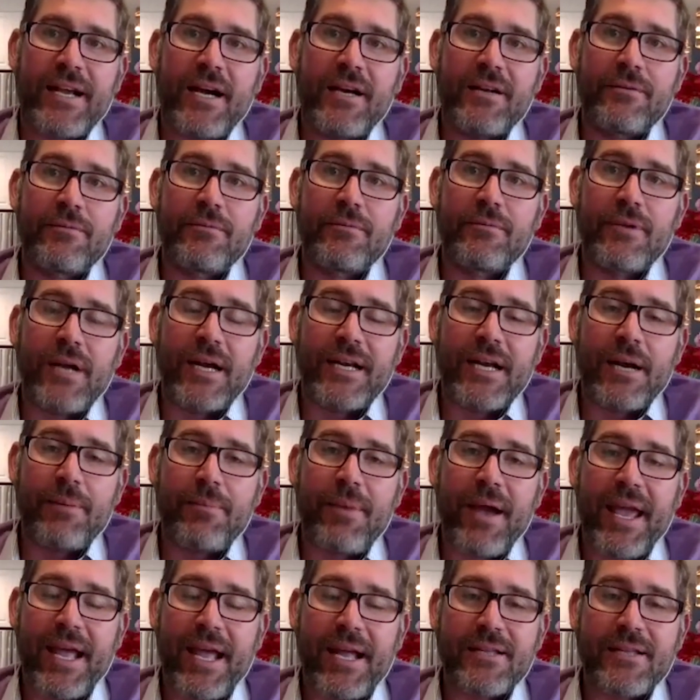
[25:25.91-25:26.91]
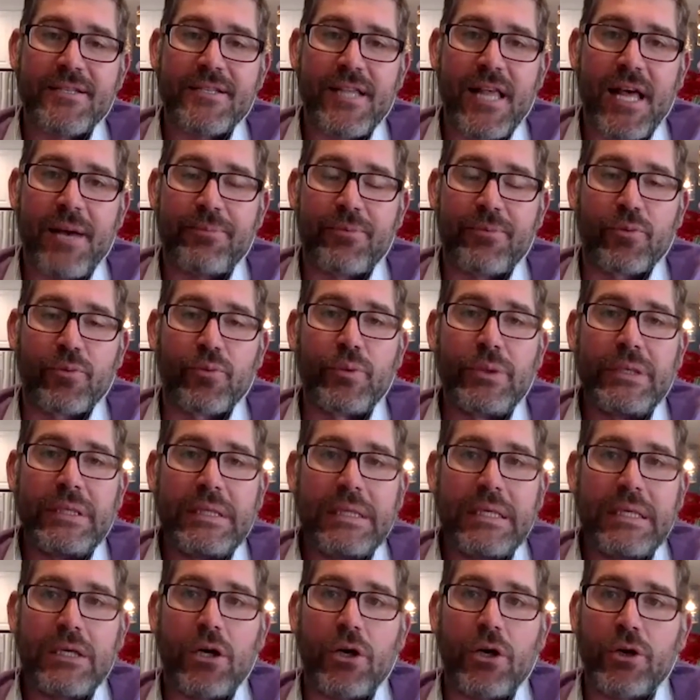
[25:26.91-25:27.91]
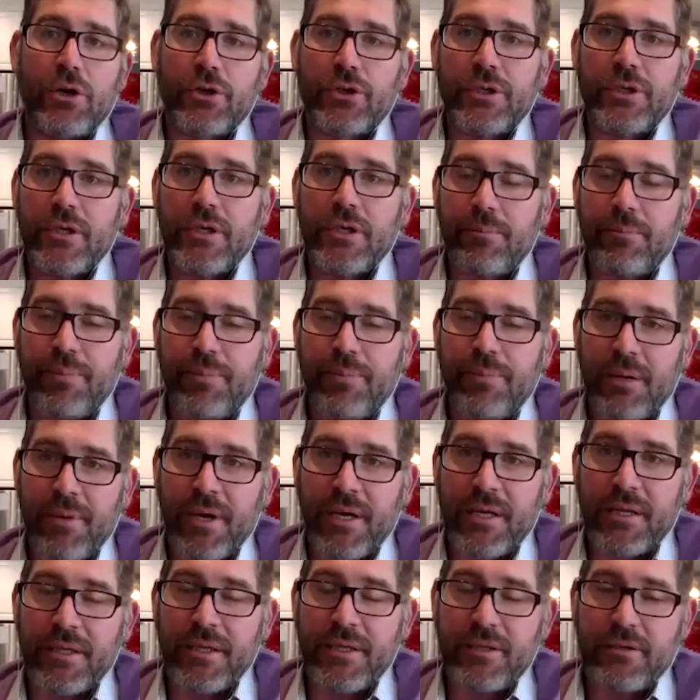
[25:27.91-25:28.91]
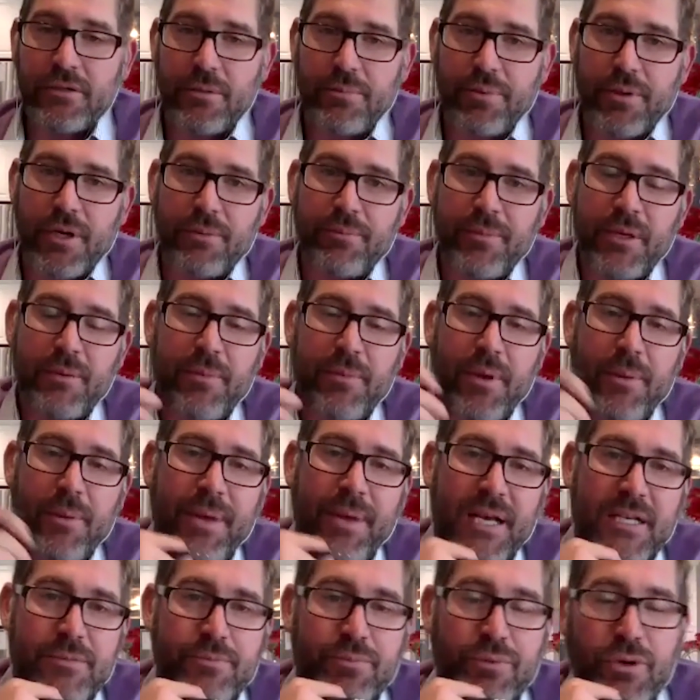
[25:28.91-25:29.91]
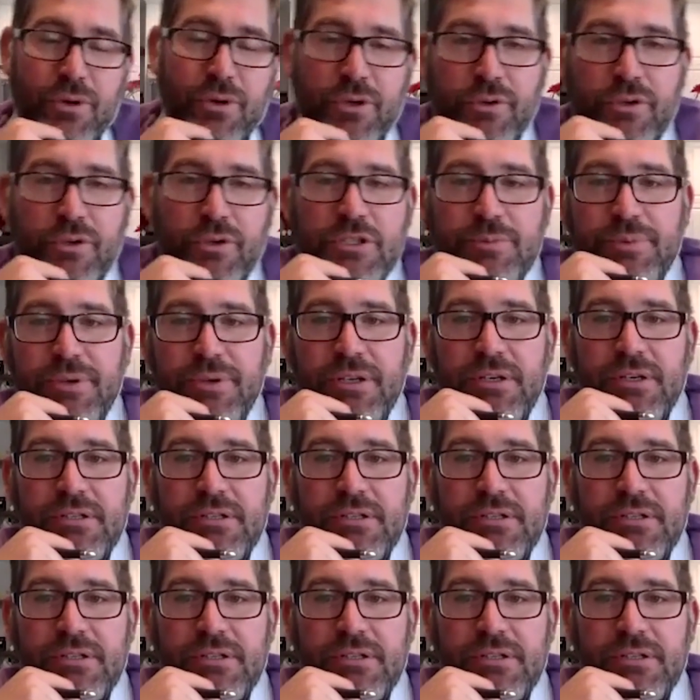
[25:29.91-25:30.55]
I gotten I got my hand slapped really hard by my legal department, my past brokerage,